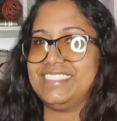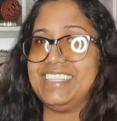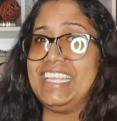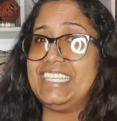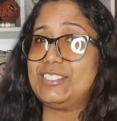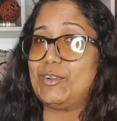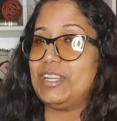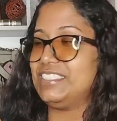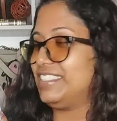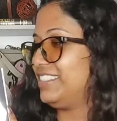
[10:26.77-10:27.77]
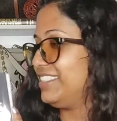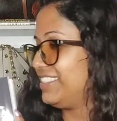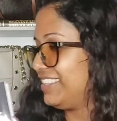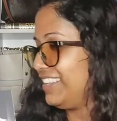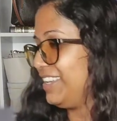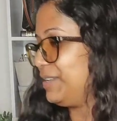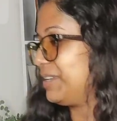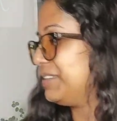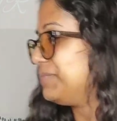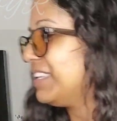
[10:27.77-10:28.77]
This lady's crazy. Okay.